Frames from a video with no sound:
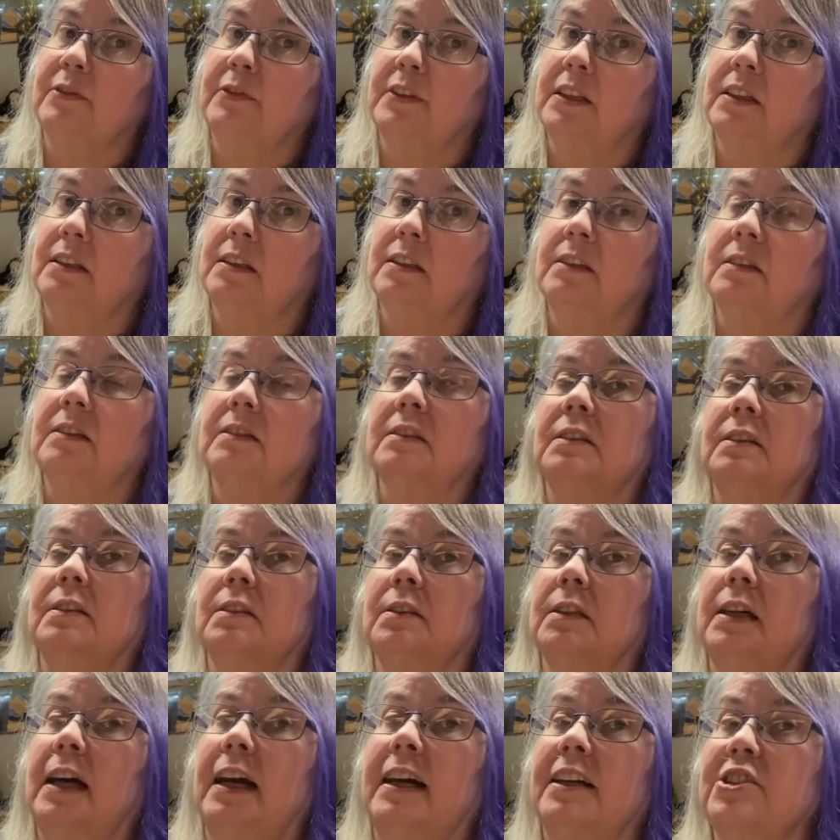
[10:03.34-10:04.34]

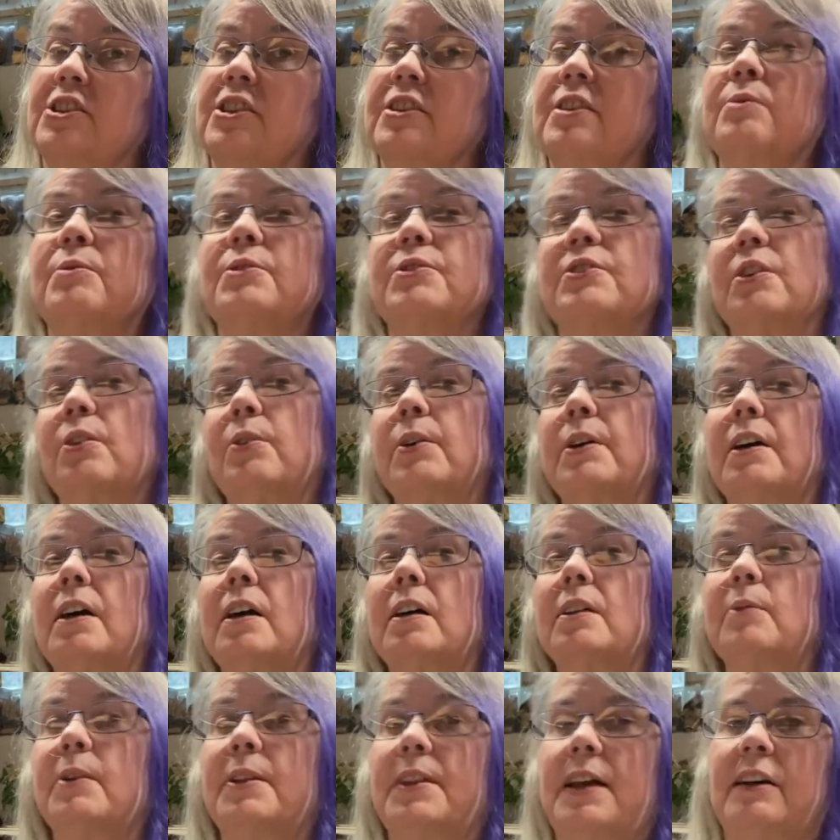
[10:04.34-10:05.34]
the hatching that was going
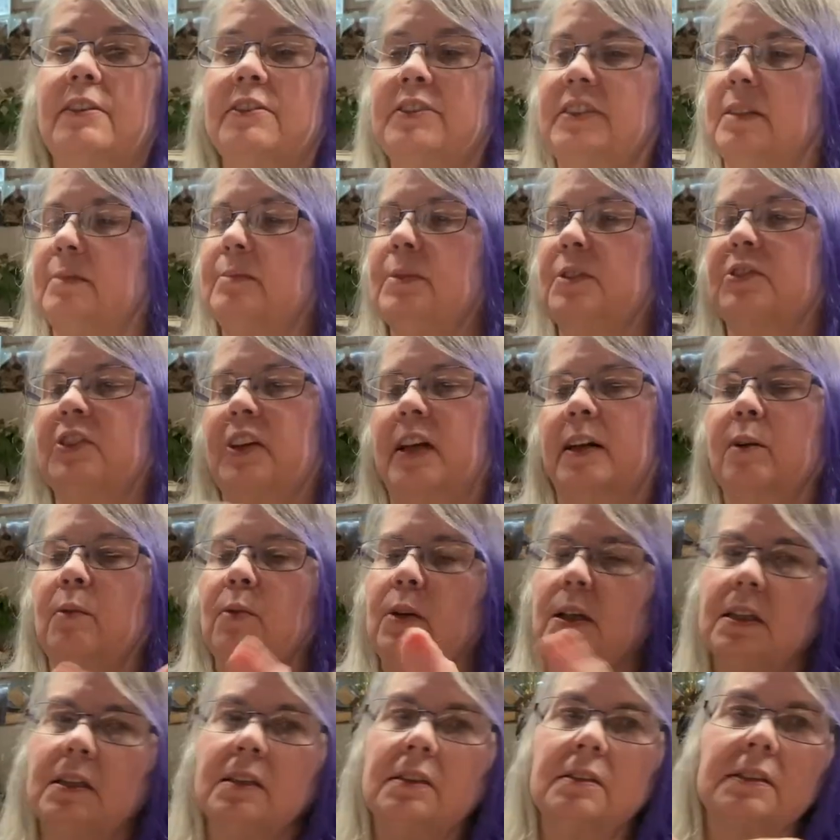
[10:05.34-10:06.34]
on without them, it's like,
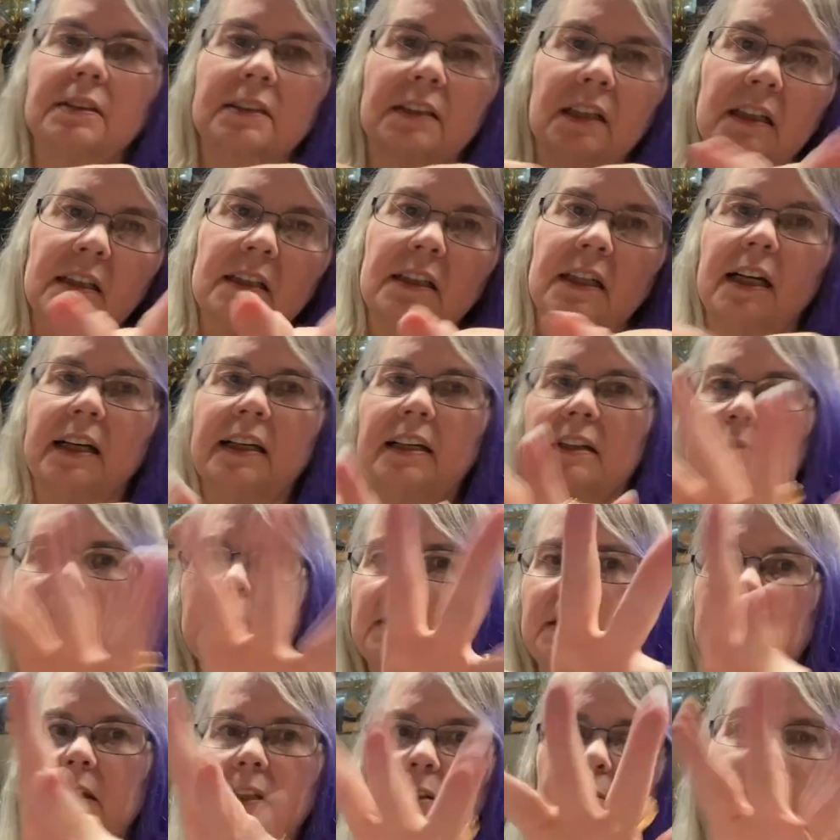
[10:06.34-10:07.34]
well, they're all kind of
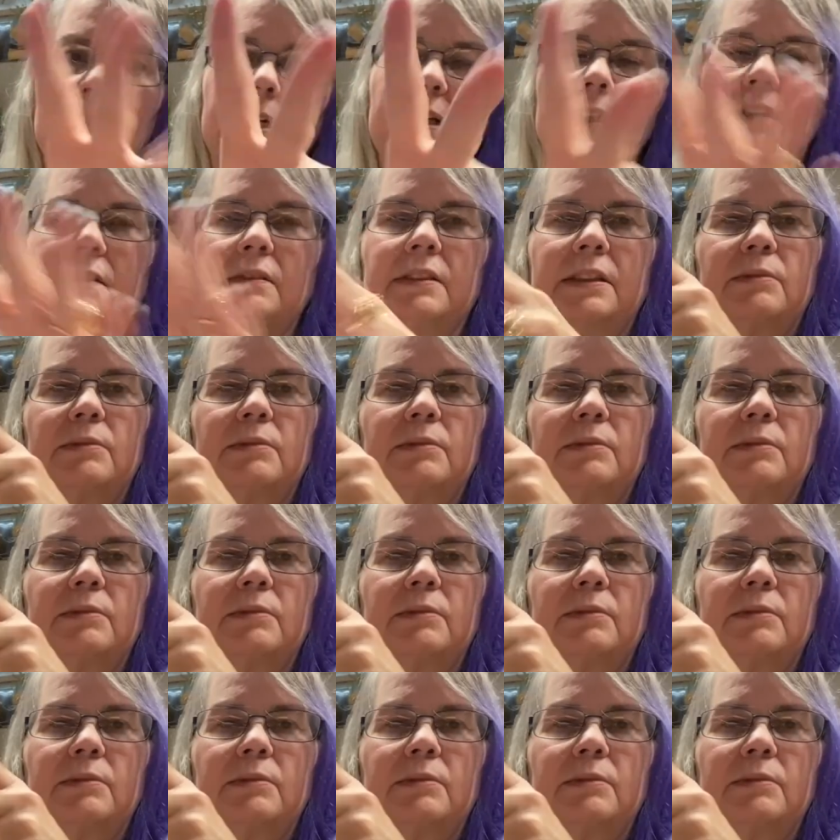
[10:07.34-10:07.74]
milling around.